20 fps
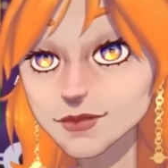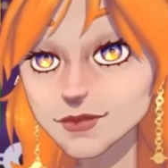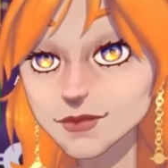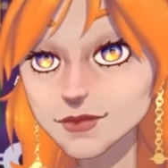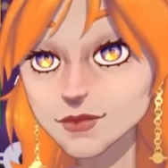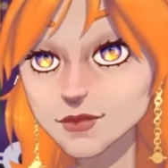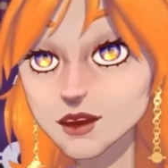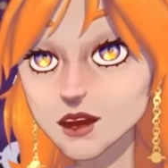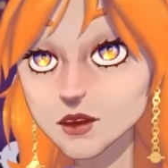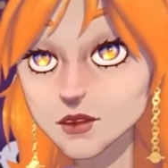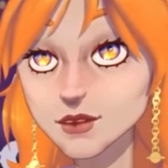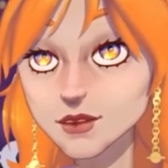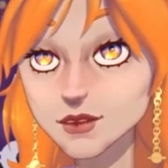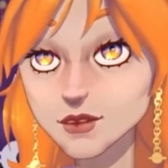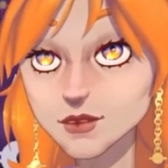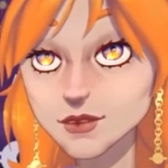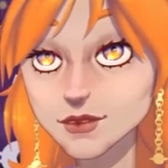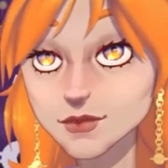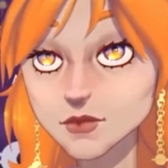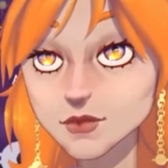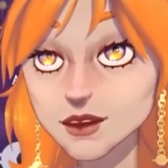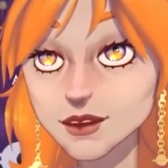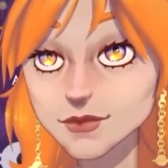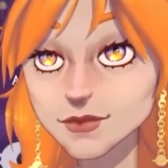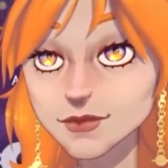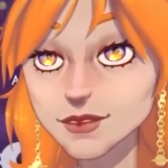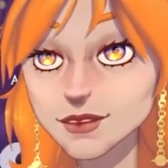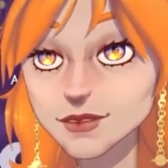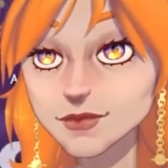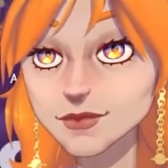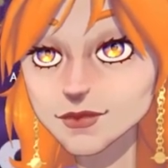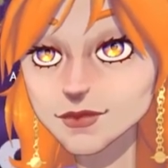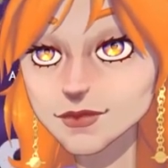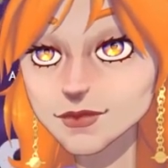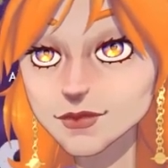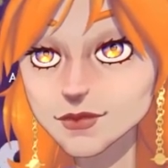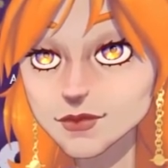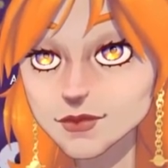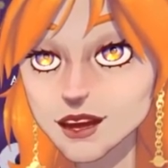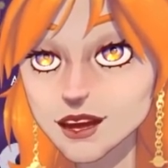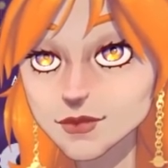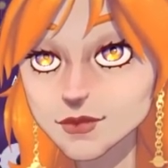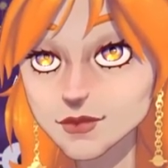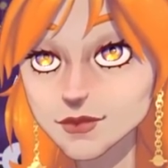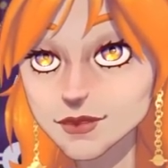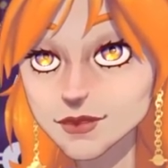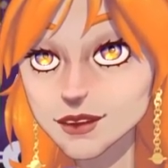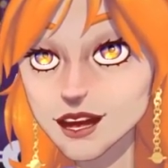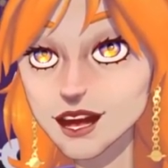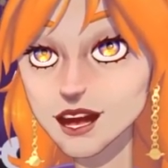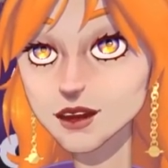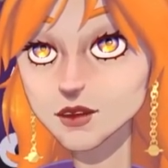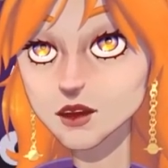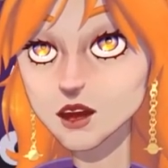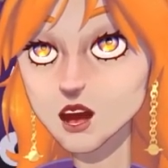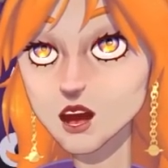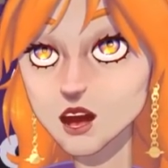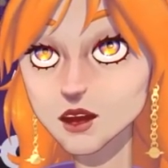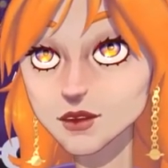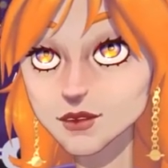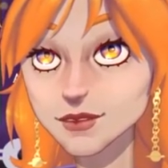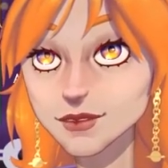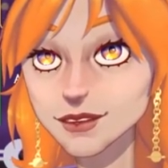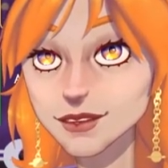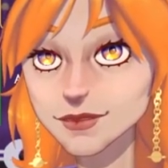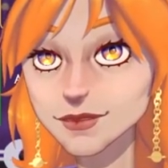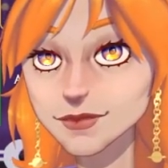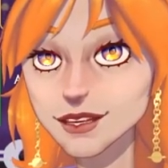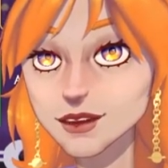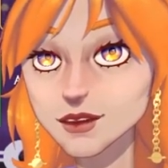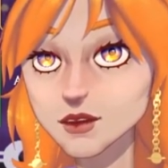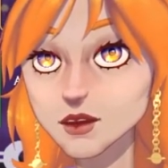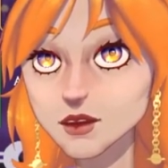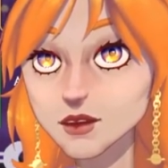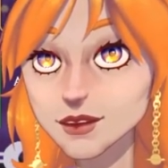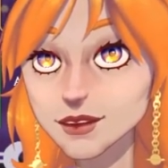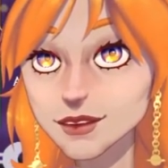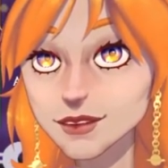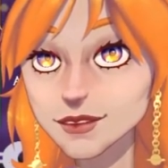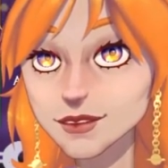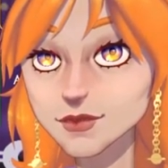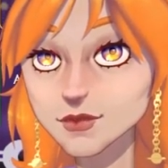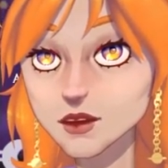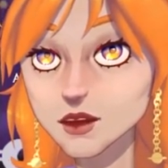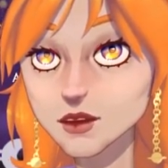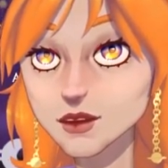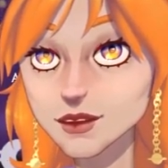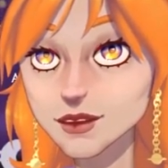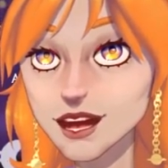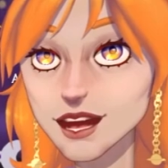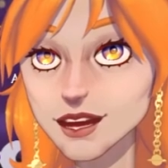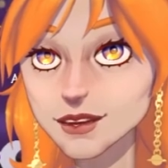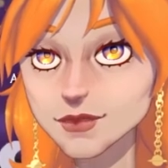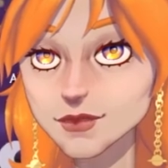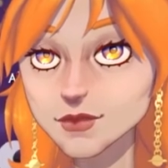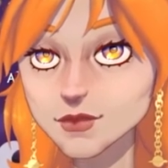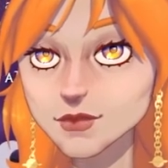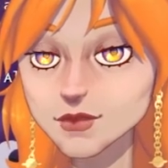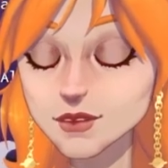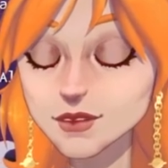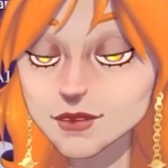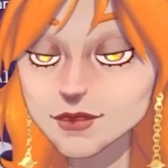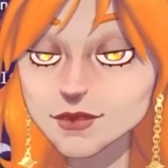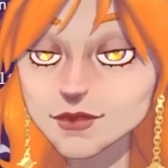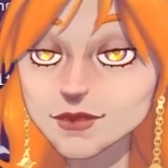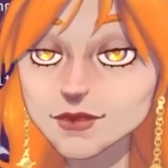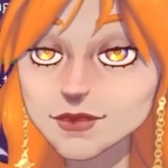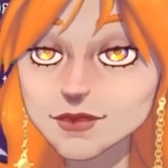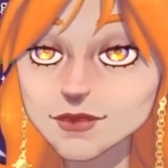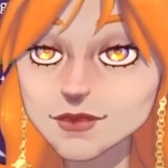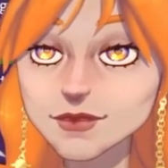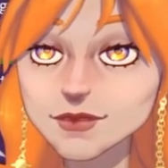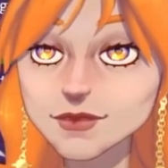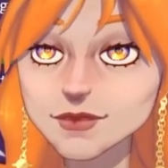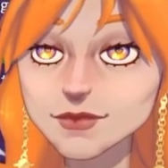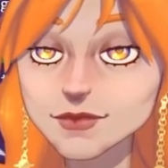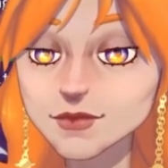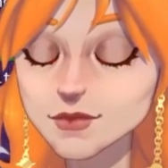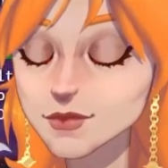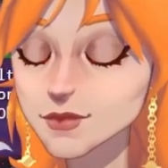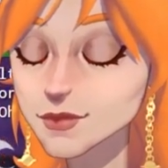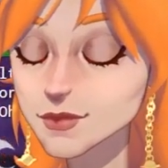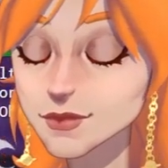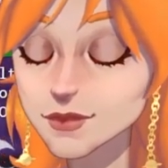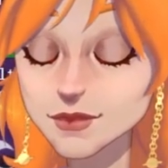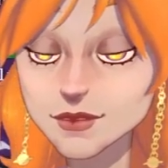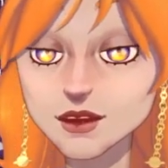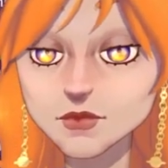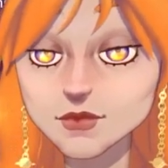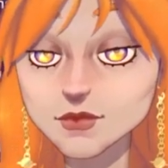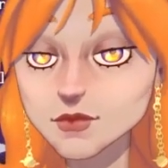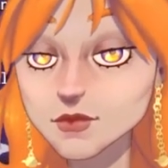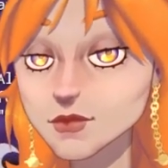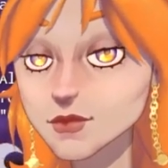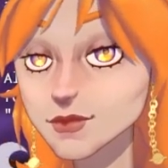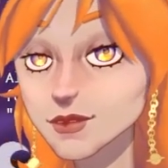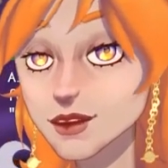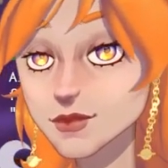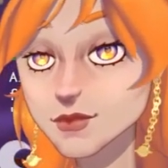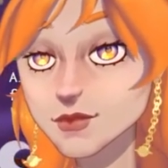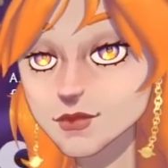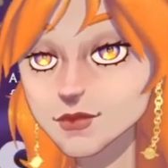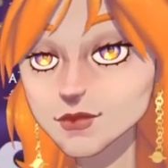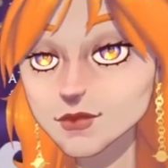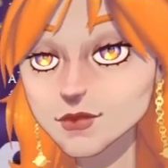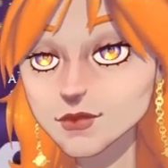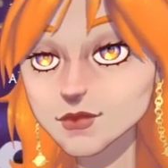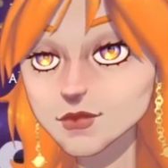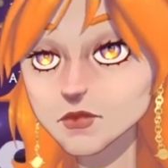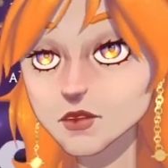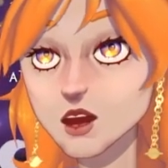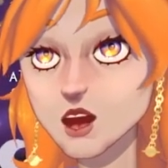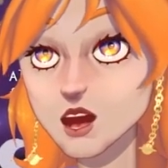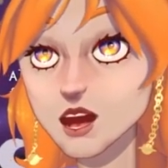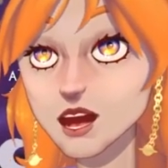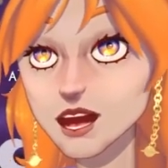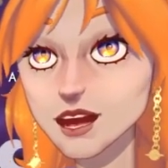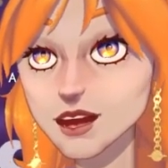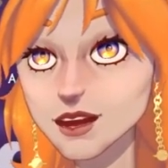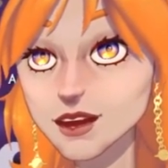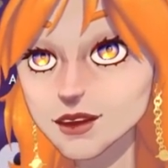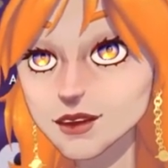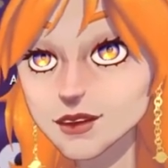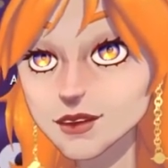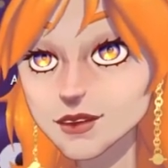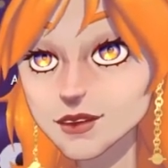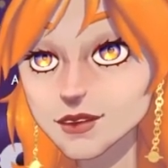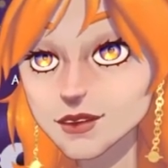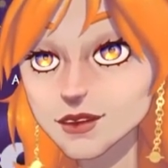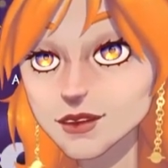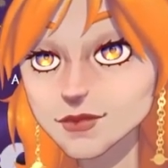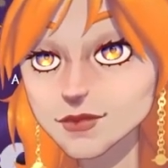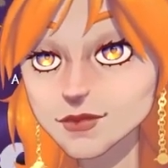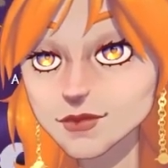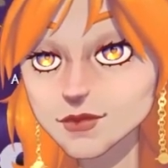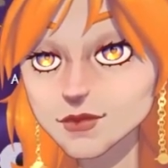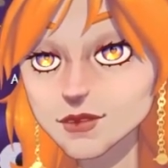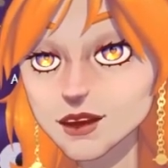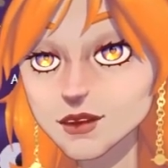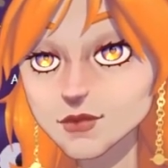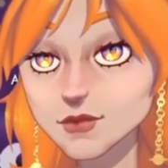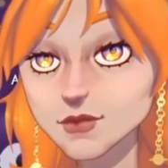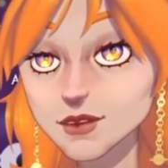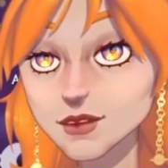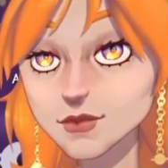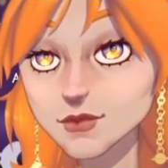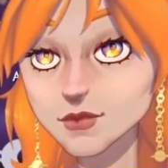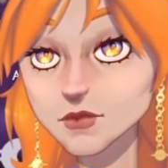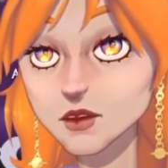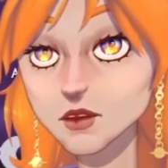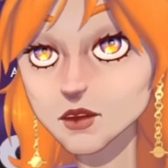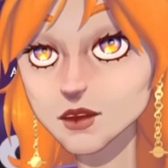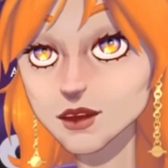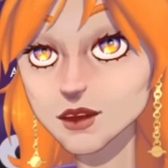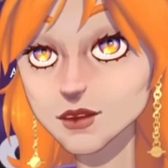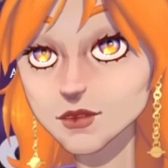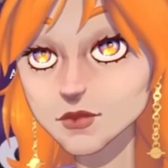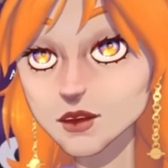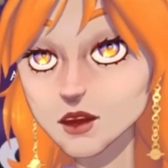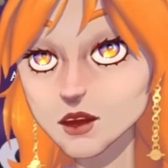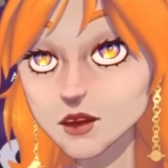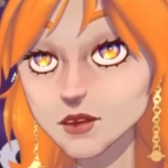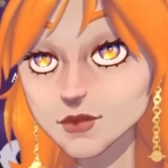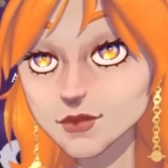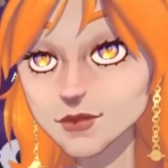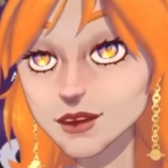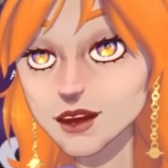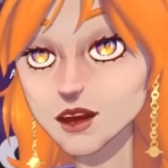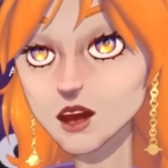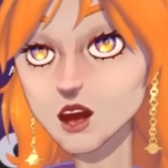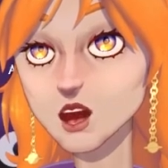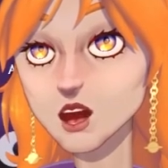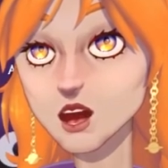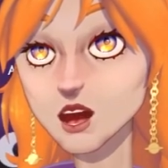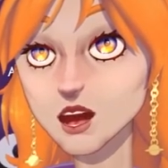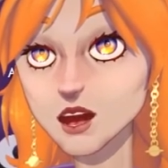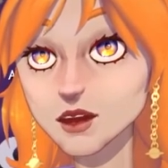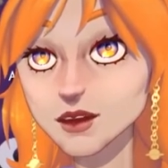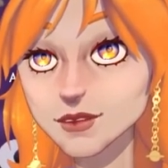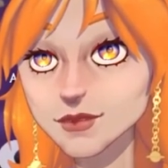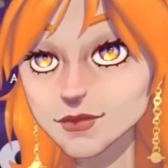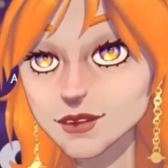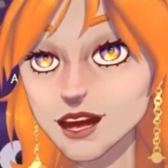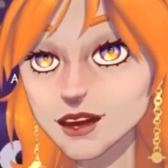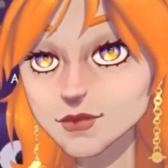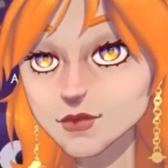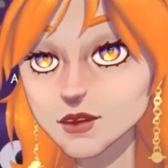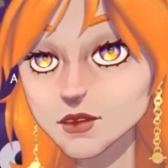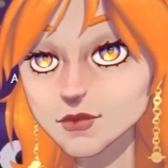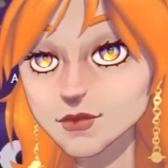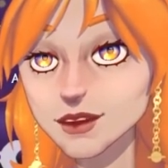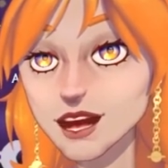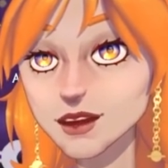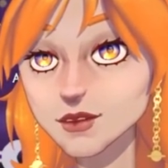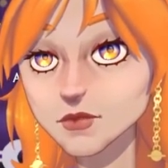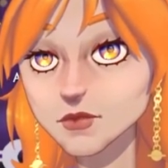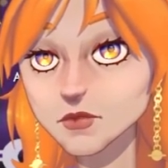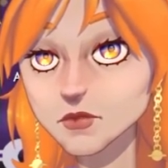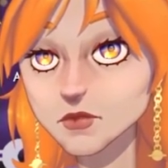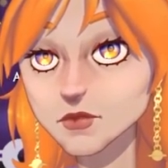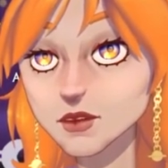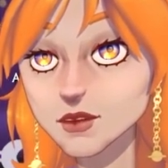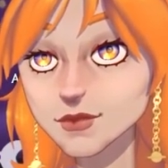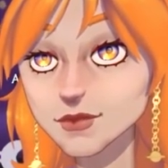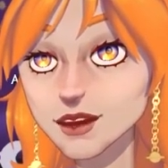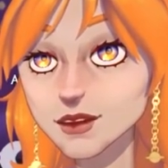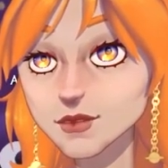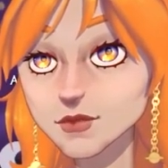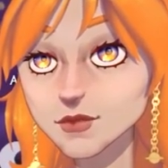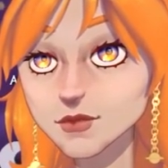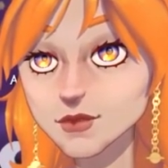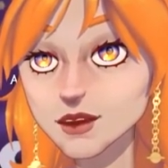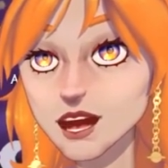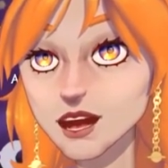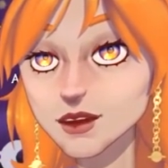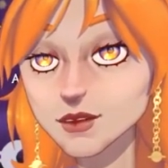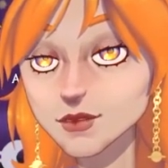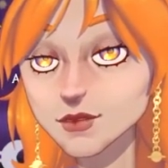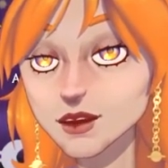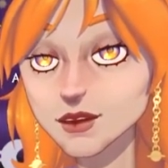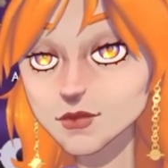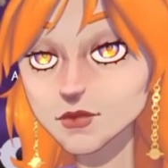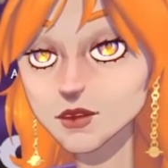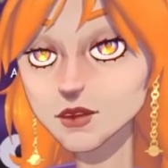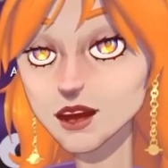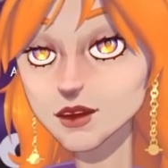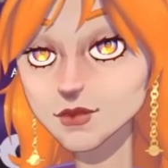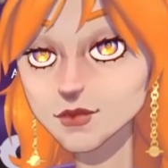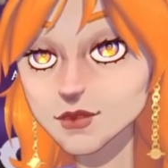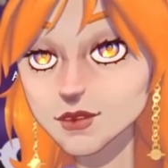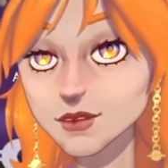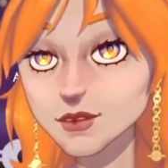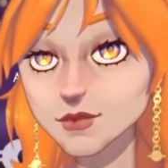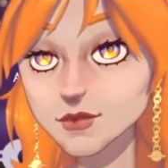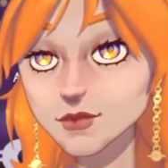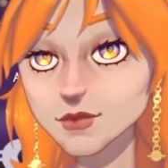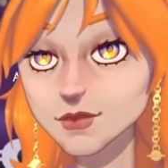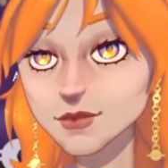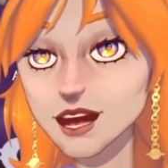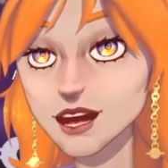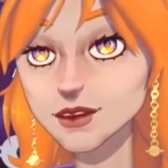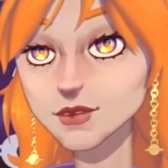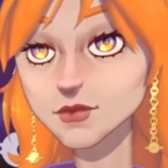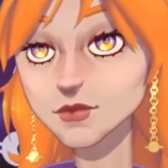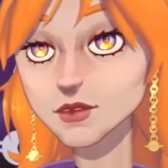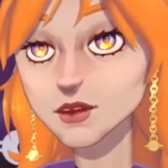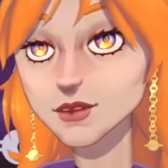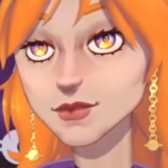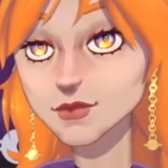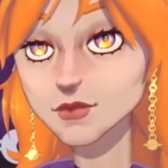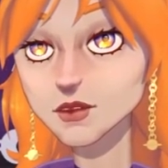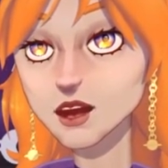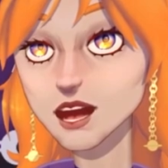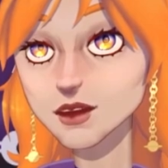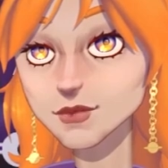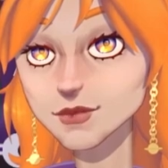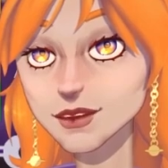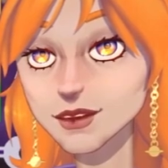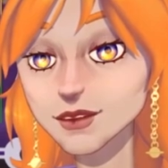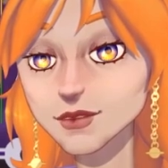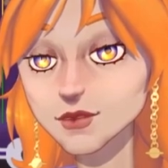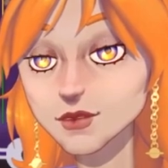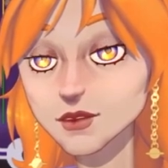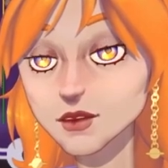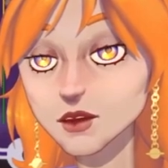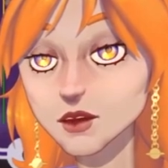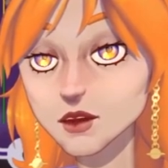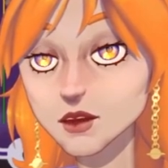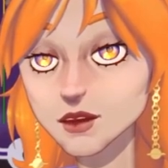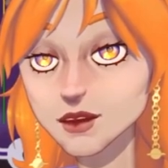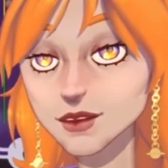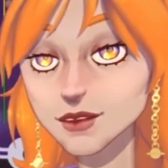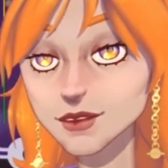Former US President James K. Polk is canonically an orc, Angie. Seems true enough. It's exaggerated for means. People will say, oh, orc tech doesn't actually work, they just think it does, but actually it's just that it works better than it should.